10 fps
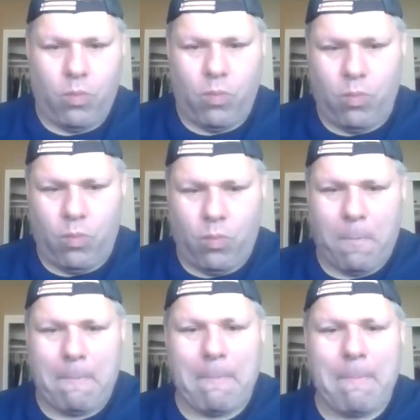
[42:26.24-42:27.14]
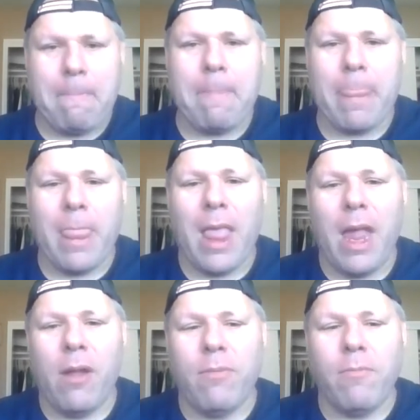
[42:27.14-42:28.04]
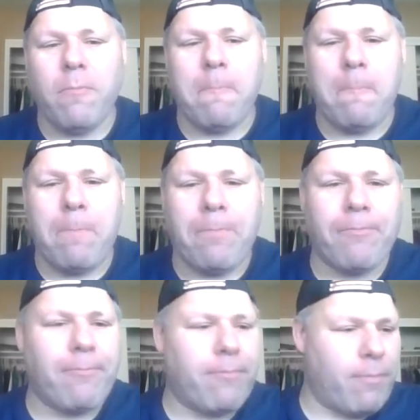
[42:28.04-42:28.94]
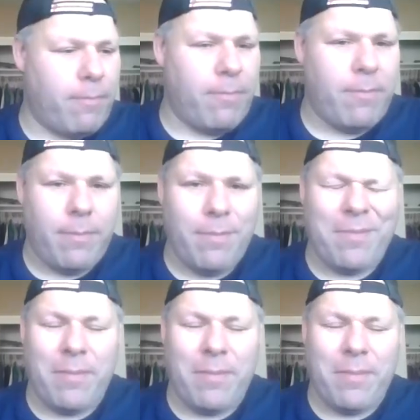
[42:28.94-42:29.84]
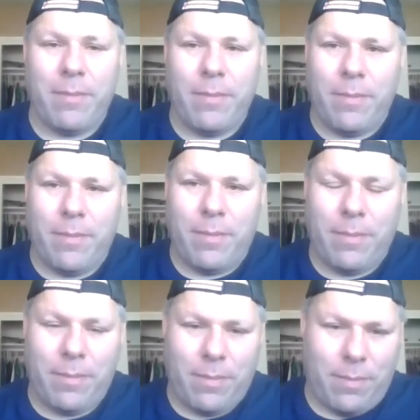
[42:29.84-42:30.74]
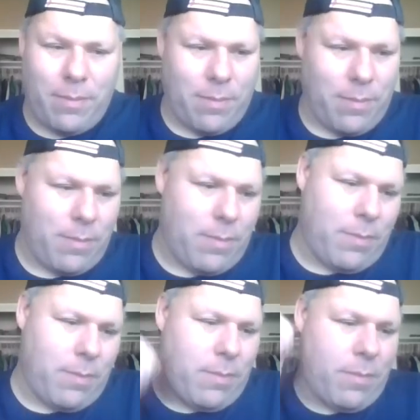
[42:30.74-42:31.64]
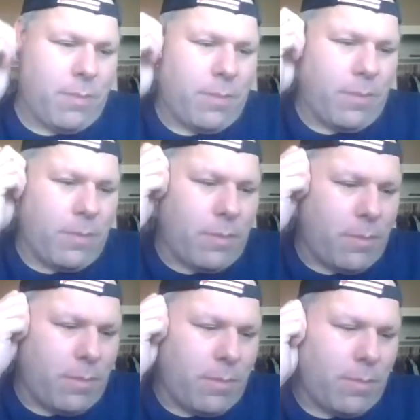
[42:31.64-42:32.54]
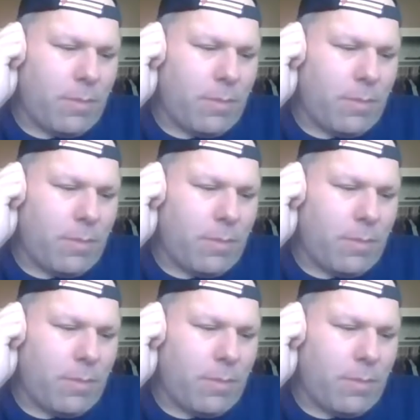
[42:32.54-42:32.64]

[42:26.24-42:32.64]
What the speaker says: (silent)